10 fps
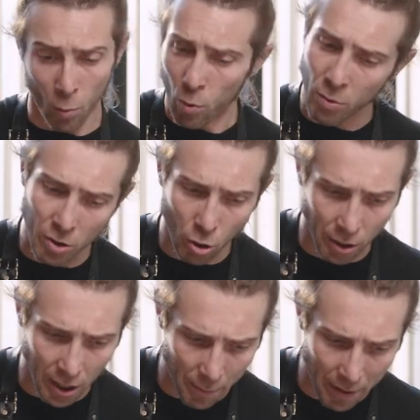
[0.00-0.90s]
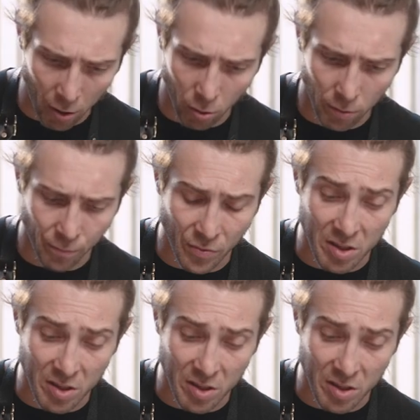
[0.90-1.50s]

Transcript: When we're talking about the